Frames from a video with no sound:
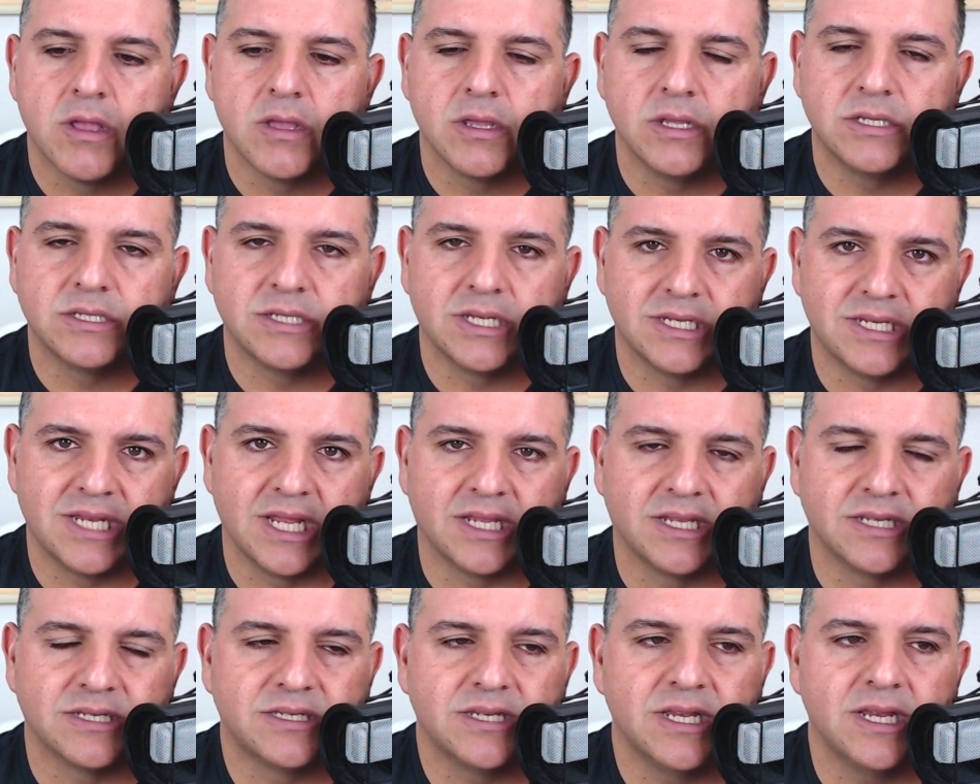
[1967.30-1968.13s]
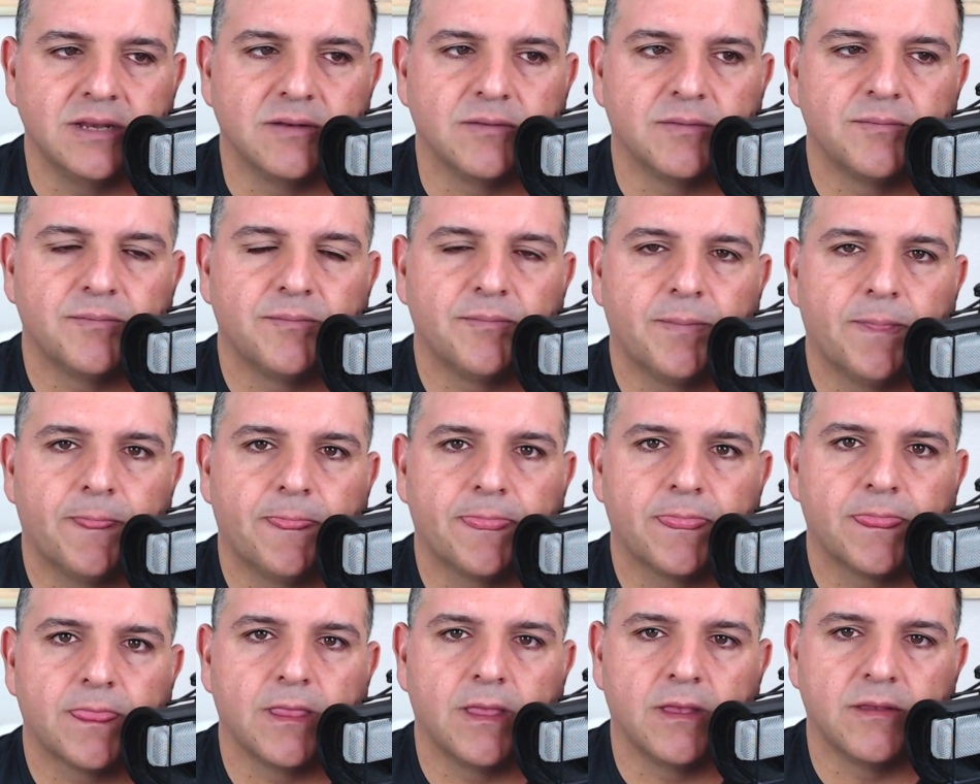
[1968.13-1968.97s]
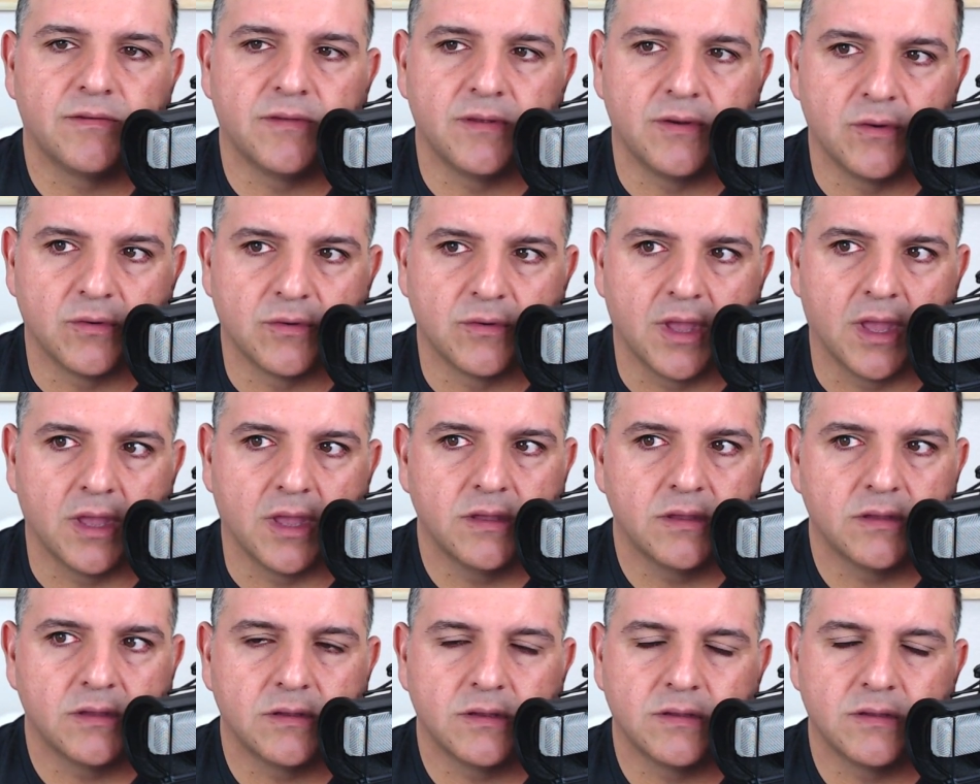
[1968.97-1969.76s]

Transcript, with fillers: He said, Take a seat. I said, Okay.